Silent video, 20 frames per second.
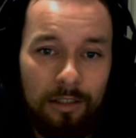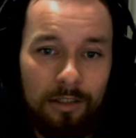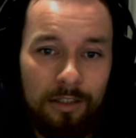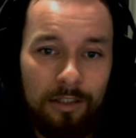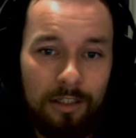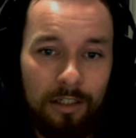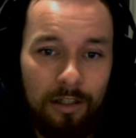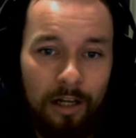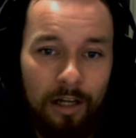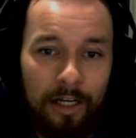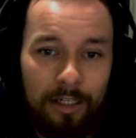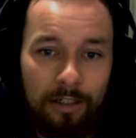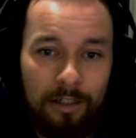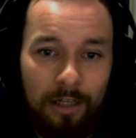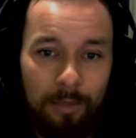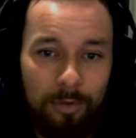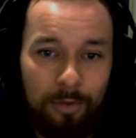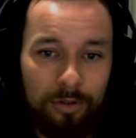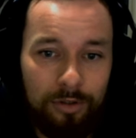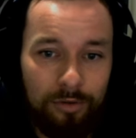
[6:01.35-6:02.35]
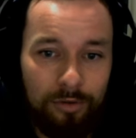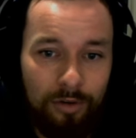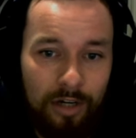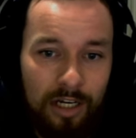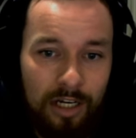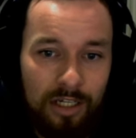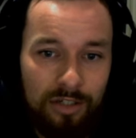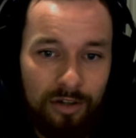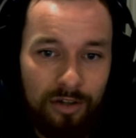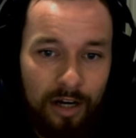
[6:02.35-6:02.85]
See like a couple
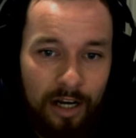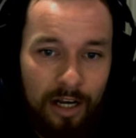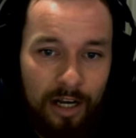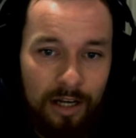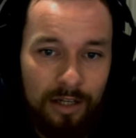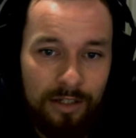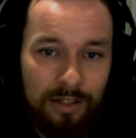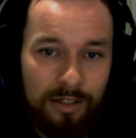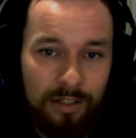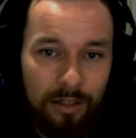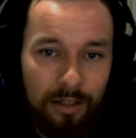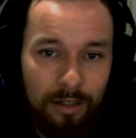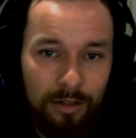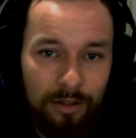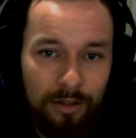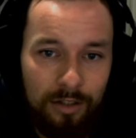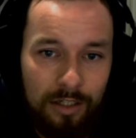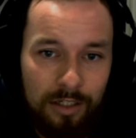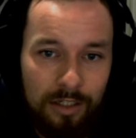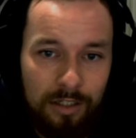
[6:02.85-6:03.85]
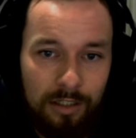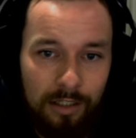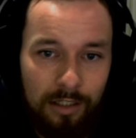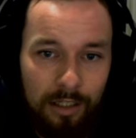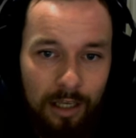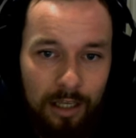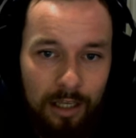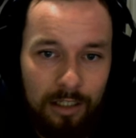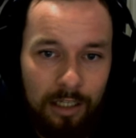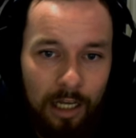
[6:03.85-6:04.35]
green trails. This
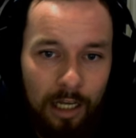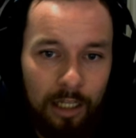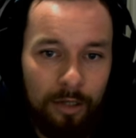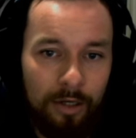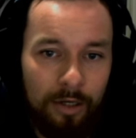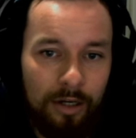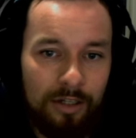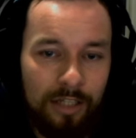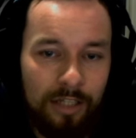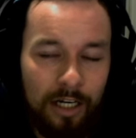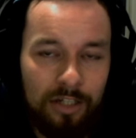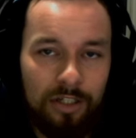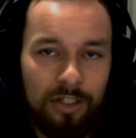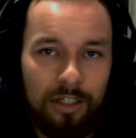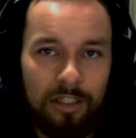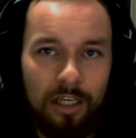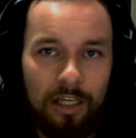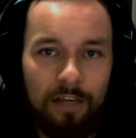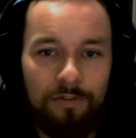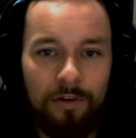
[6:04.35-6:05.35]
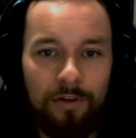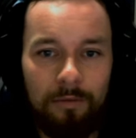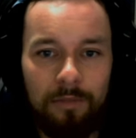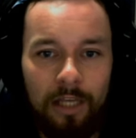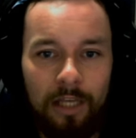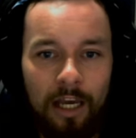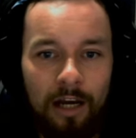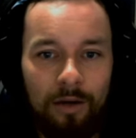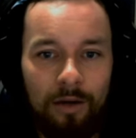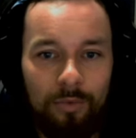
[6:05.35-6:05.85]
in yellow here is actually defib
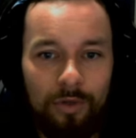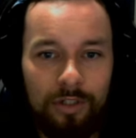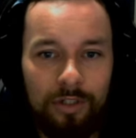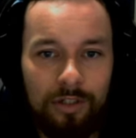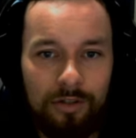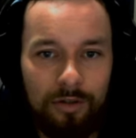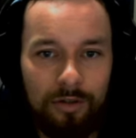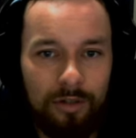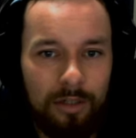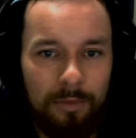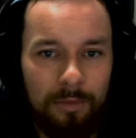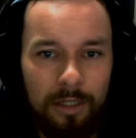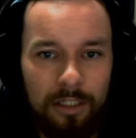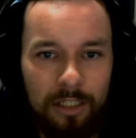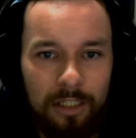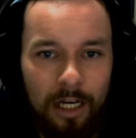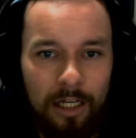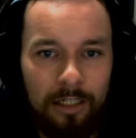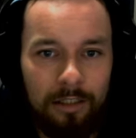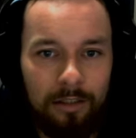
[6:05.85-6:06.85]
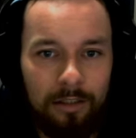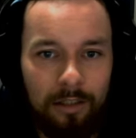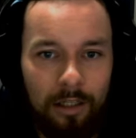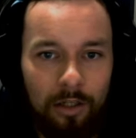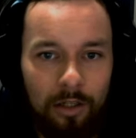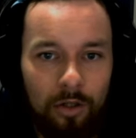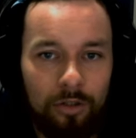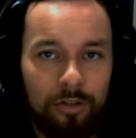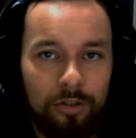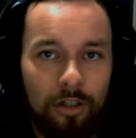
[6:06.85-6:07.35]
now, which has already been done
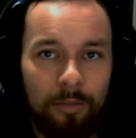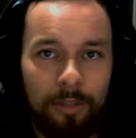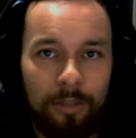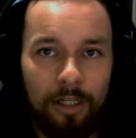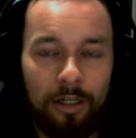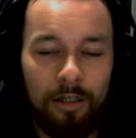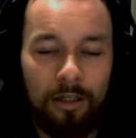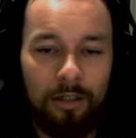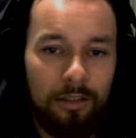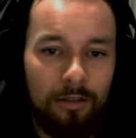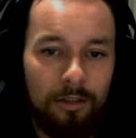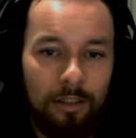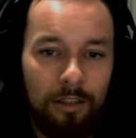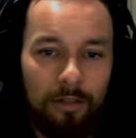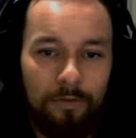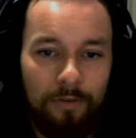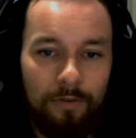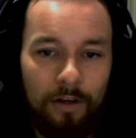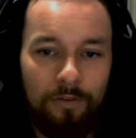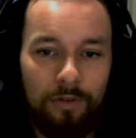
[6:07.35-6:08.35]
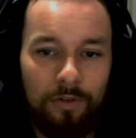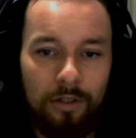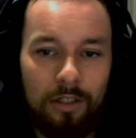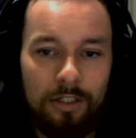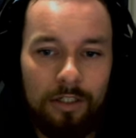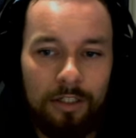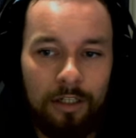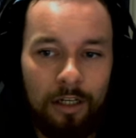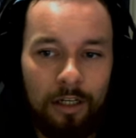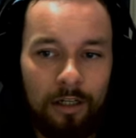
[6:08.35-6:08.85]
a long time ago, a fair few
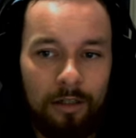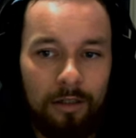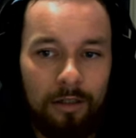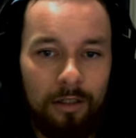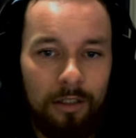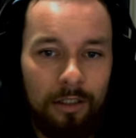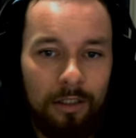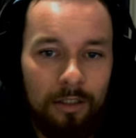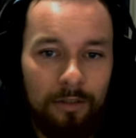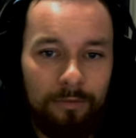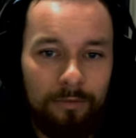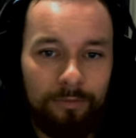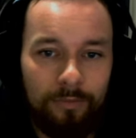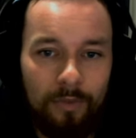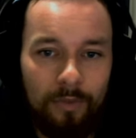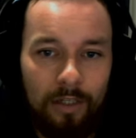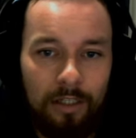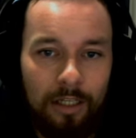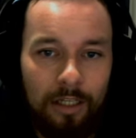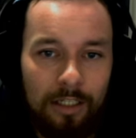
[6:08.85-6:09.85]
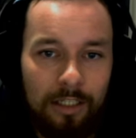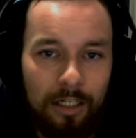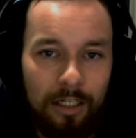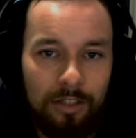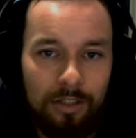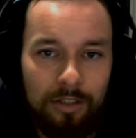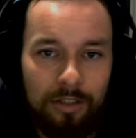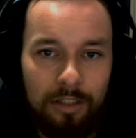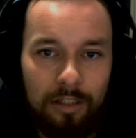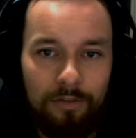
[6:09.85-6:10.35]
years ago. And that's
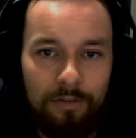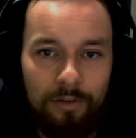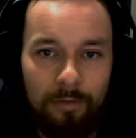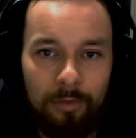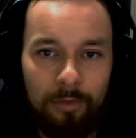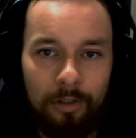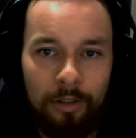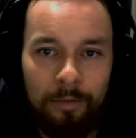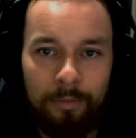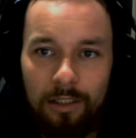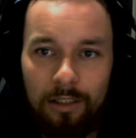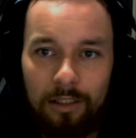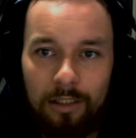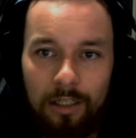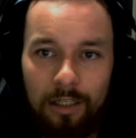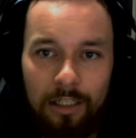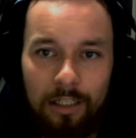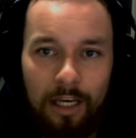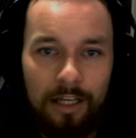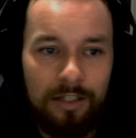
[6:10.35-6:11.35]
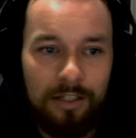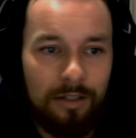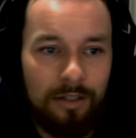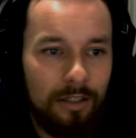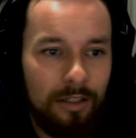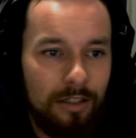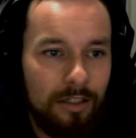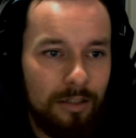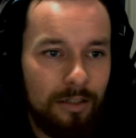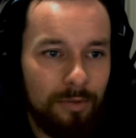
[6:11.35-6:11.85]
actually defib loop. And yeah,
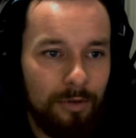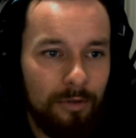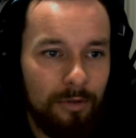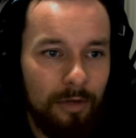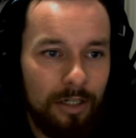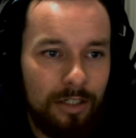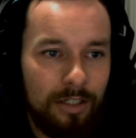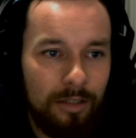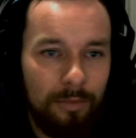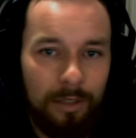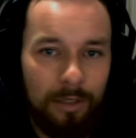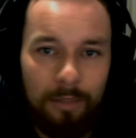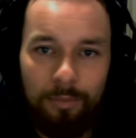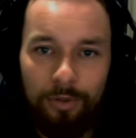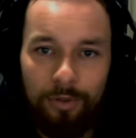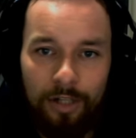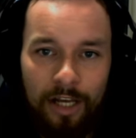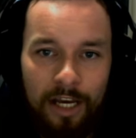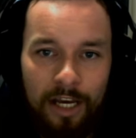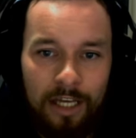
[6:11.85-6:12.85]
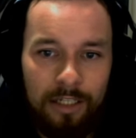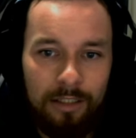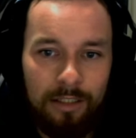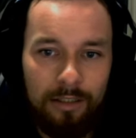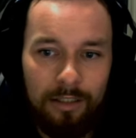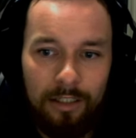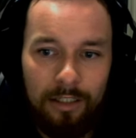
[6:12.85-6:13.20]
so this is pretty much the big plan.